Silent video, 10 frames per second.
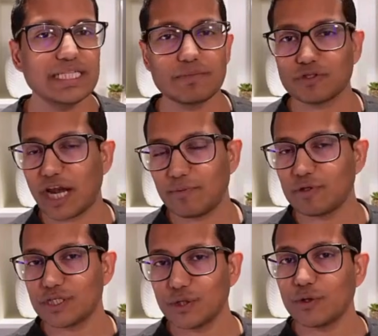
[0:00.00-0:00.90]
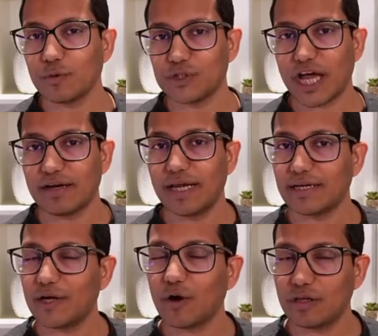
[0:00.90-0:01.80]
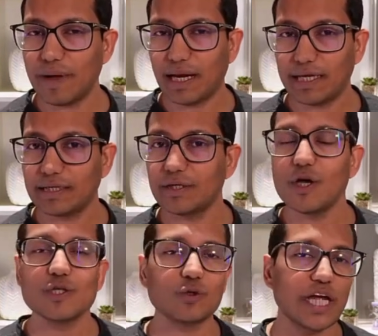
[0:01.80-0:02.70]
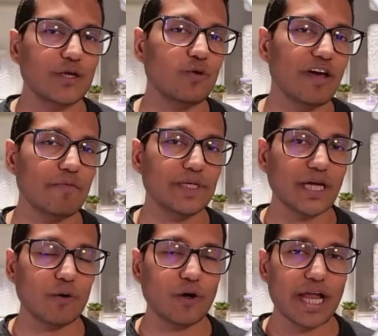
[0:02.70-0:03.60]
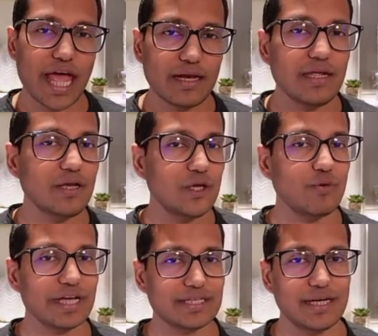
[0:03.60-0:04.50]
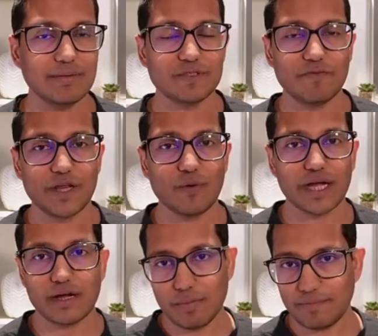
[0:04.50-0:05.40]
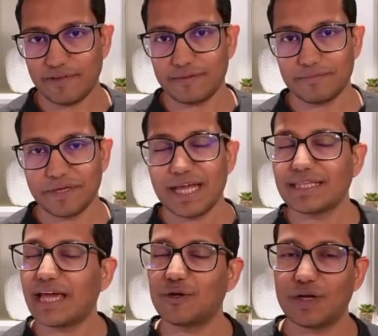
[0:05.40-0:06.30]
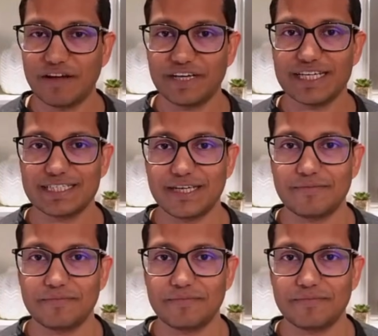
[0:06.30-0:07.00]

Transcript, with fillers: subscribe to this YouTube channel and click on the bell icon so that you never miss out on any new Excel tips video I come up with. Thank you and have a nice day.